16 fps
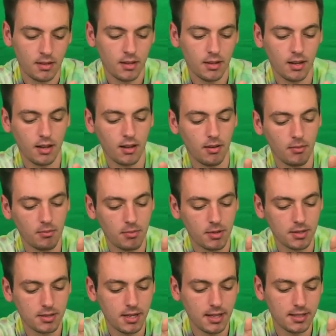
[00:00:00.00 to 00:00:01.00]
But
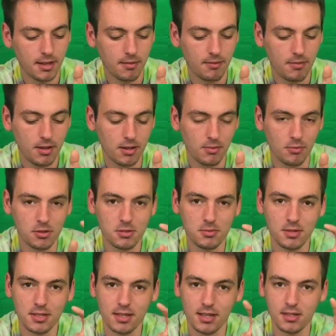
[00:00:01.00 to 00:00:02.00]
snakes have venom, which
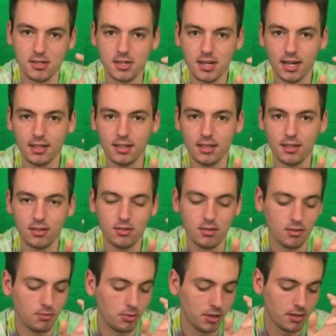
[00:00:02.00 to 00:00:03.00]
means they inject it into your
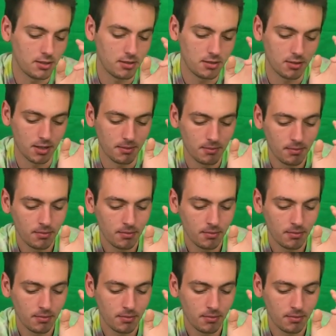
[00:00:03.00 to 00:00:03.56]
bloodstream.